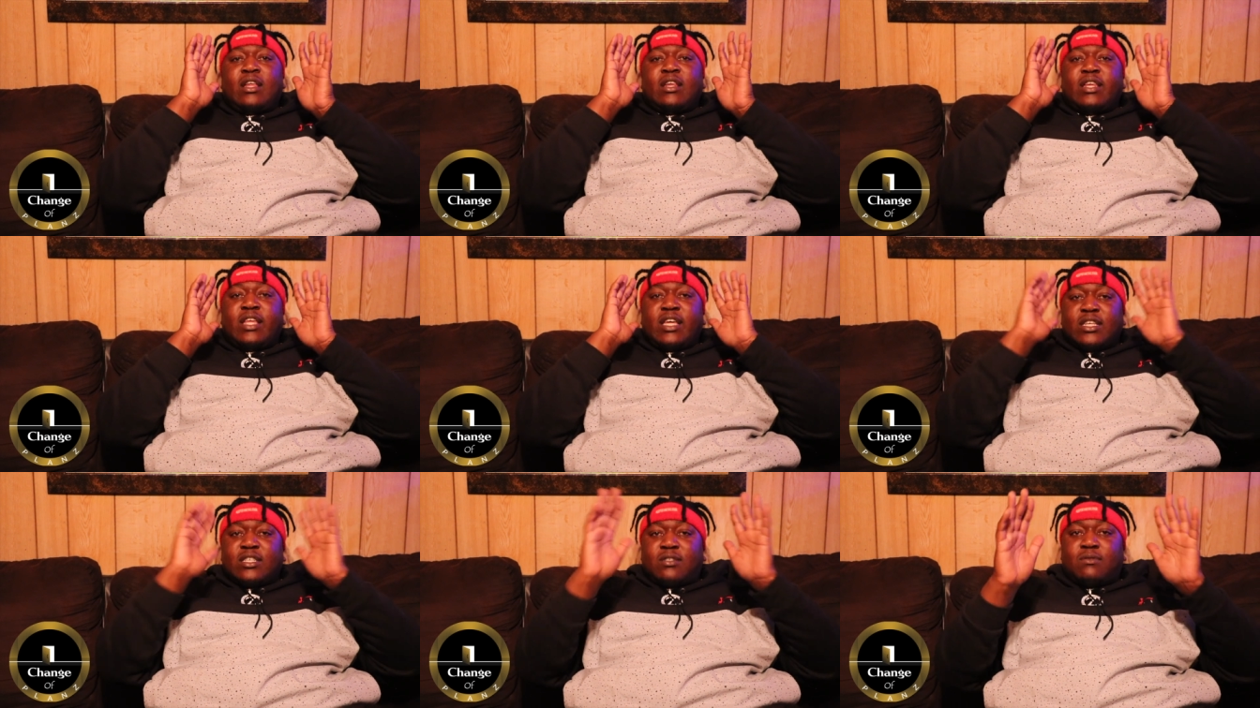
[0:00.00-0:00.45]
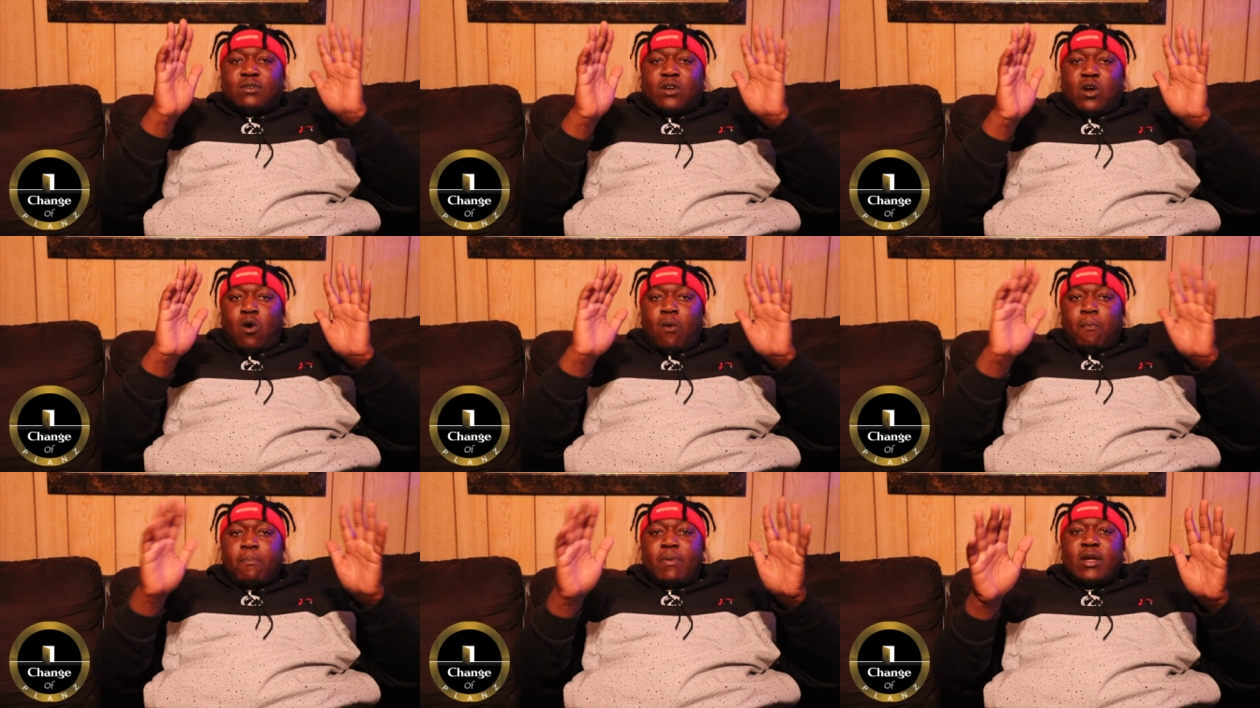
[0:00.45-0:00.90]
this
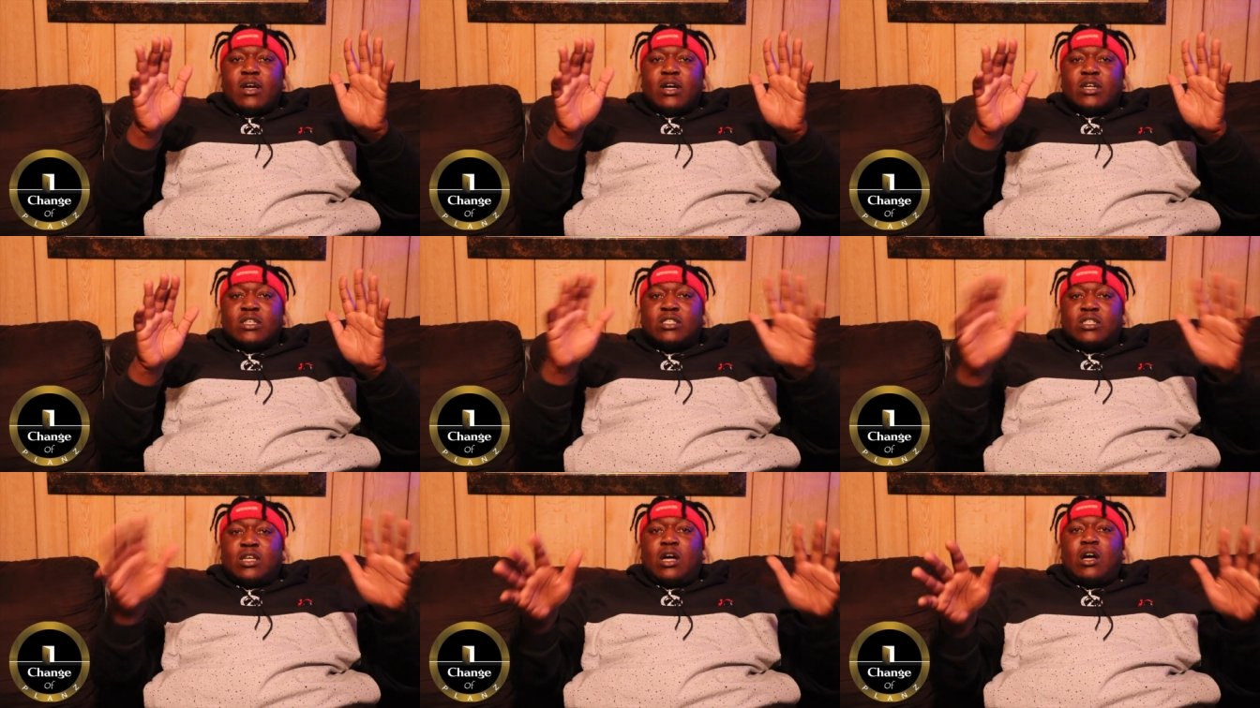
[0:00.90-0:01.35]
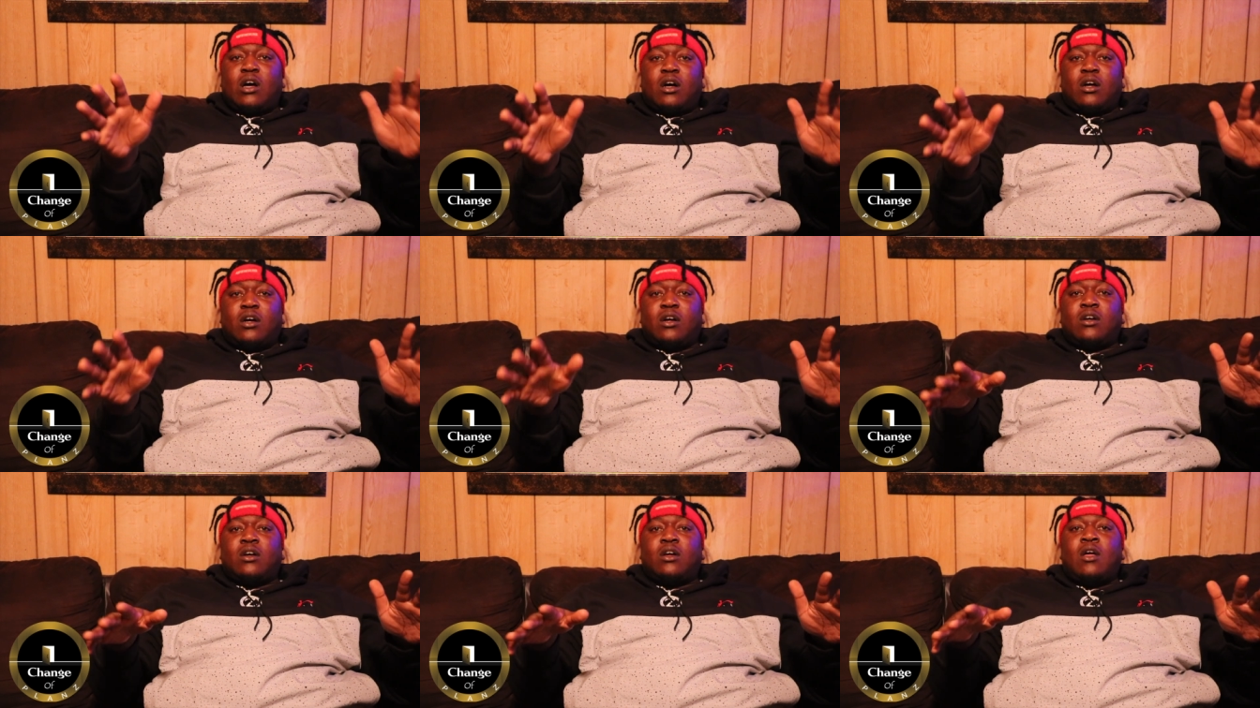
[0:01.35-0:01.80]
gonna be a
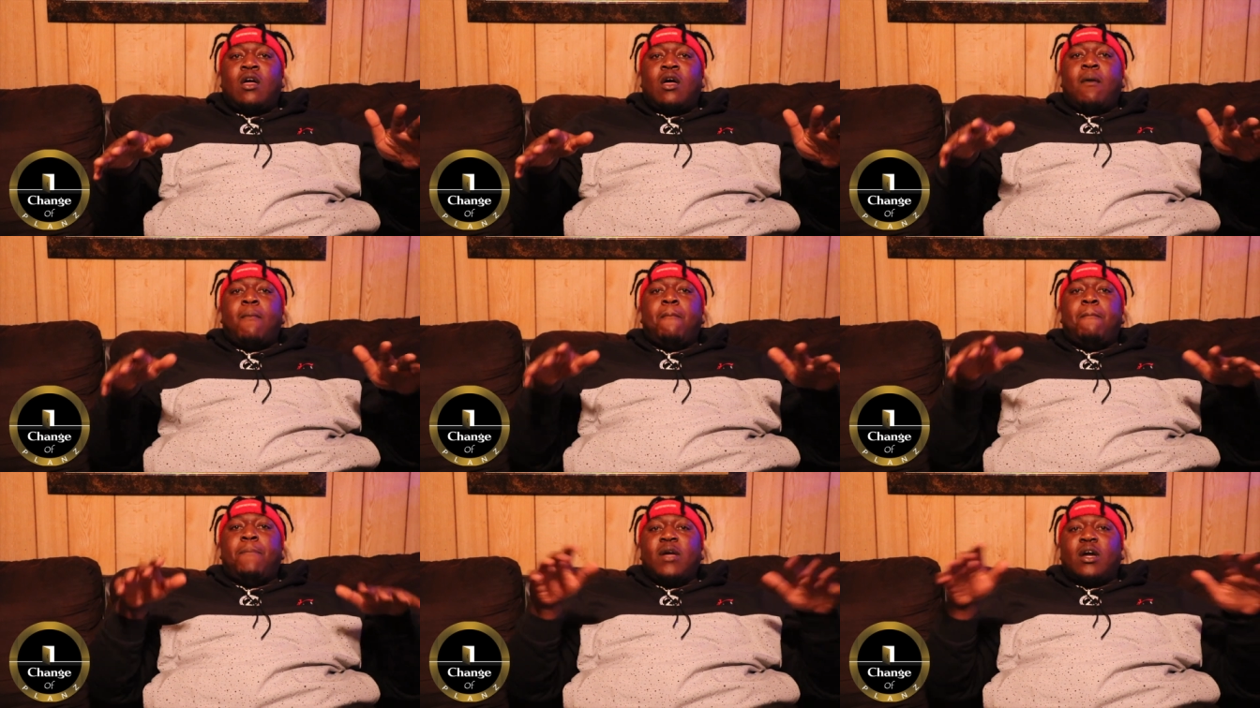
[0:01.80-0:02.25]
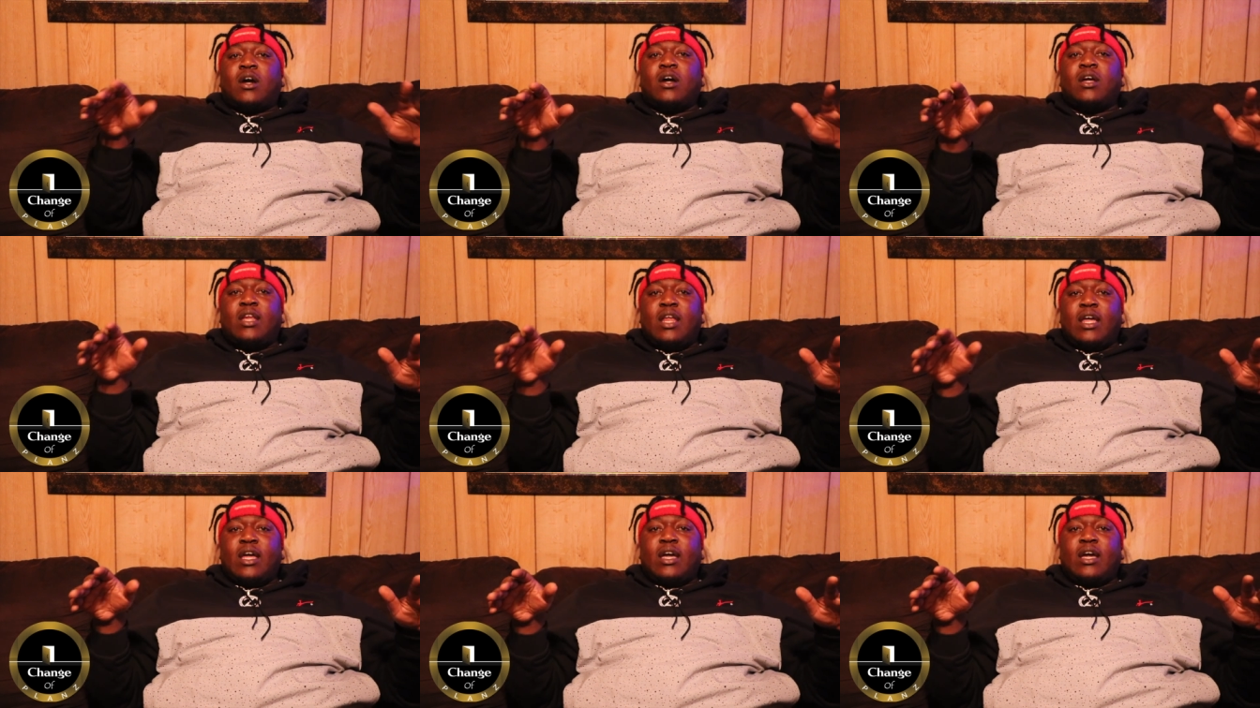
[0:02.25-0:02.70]
song
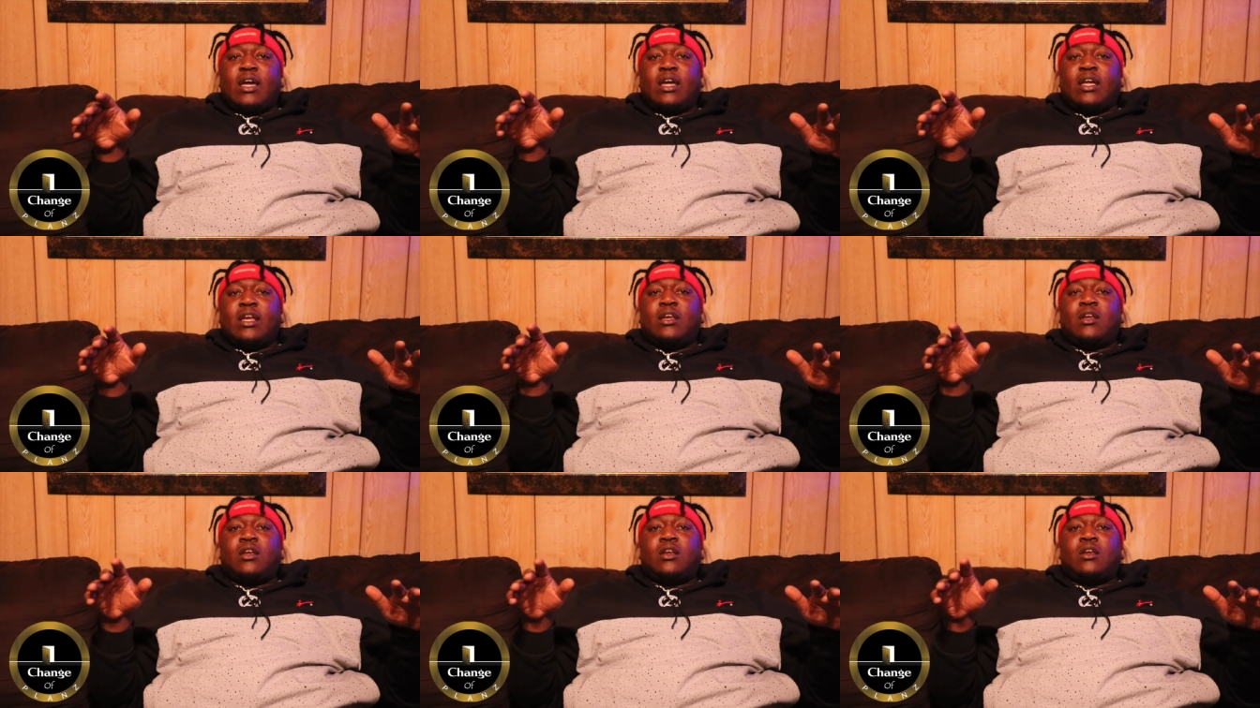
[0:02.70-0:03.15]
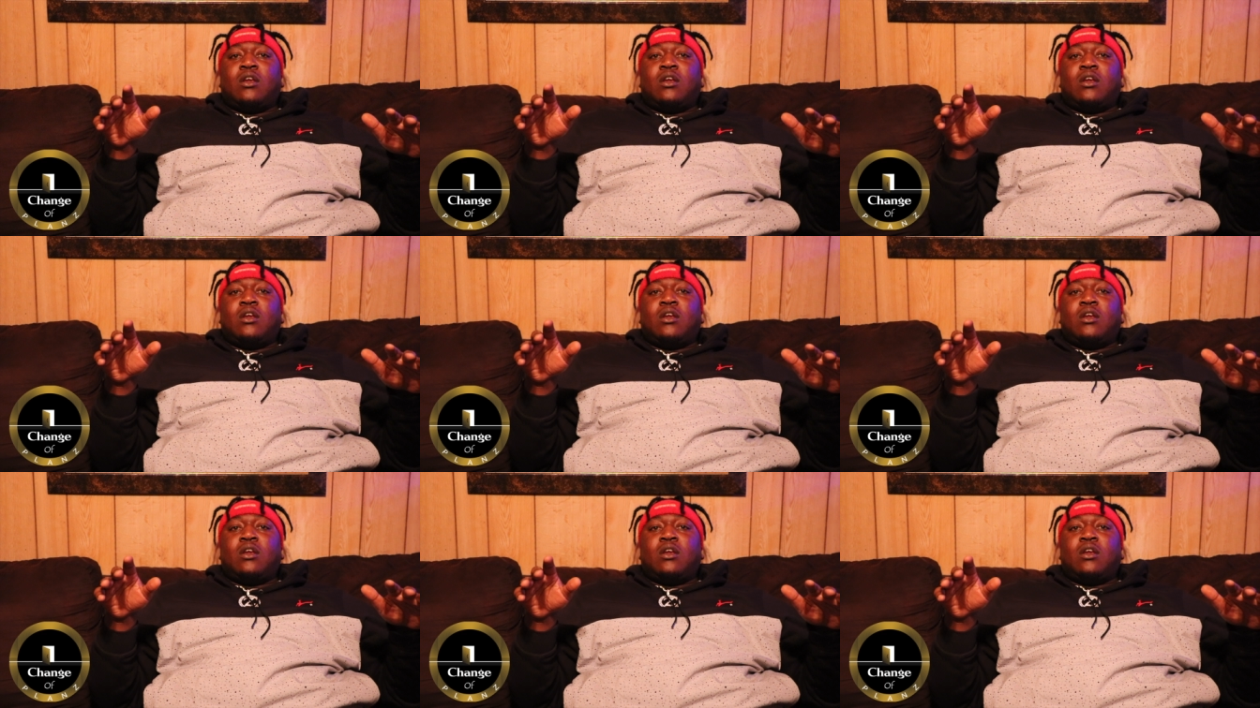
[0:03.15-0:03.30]
bigger than